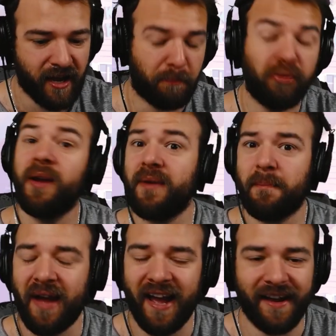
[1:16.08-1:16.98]

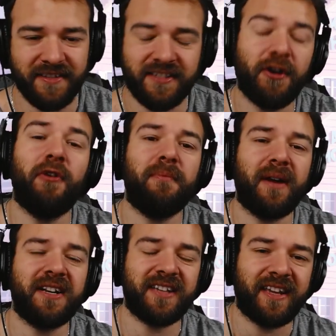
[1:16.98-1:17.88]
premium packs, so
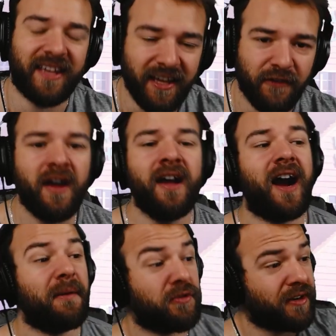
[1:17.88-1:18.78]
much to give.
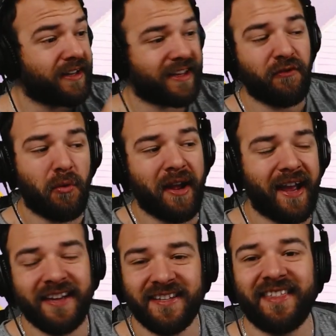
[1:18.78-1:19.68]
I'm doing a giveaway
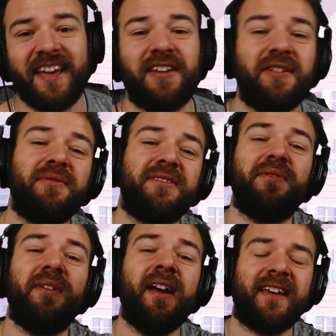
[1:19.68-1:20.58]
as a thank you
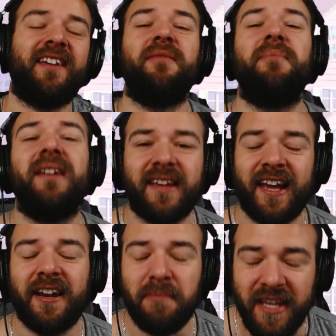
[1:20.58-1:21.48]
to getting
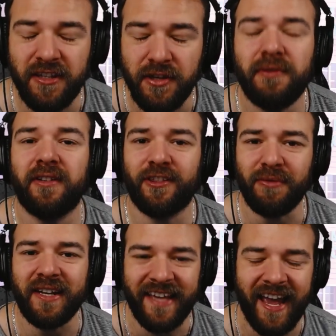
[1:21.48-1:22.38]
me to
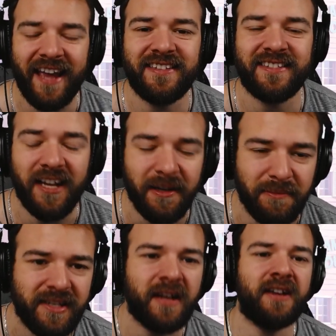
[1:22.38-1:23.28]
3K
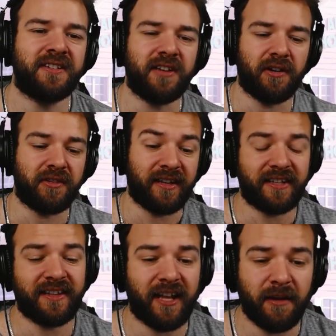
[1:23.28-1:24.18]
subs. So the
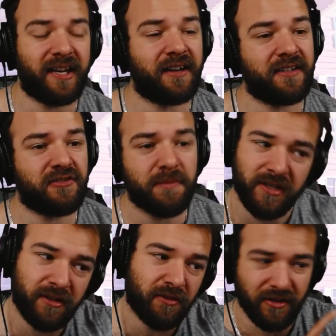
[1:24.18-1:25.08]
link to that will be down in the
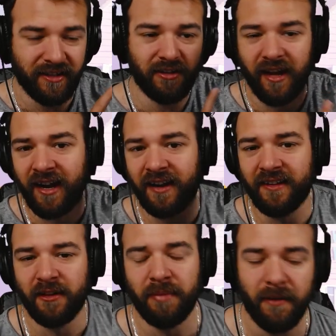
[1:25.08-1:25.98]
description, or the little eye
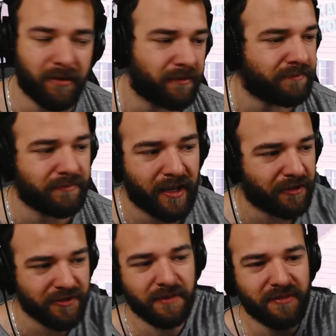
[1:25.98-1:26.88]
that'll pop up, I
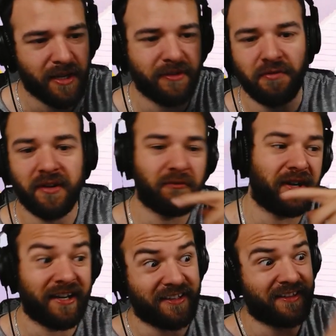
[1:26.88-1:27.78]
don't know, sometime between
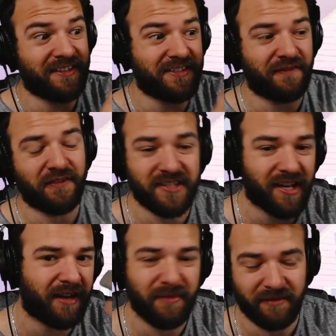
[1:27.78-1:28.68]
when I did this the first
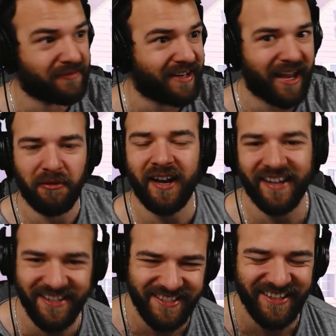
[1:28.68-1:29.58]
time and now, I guess.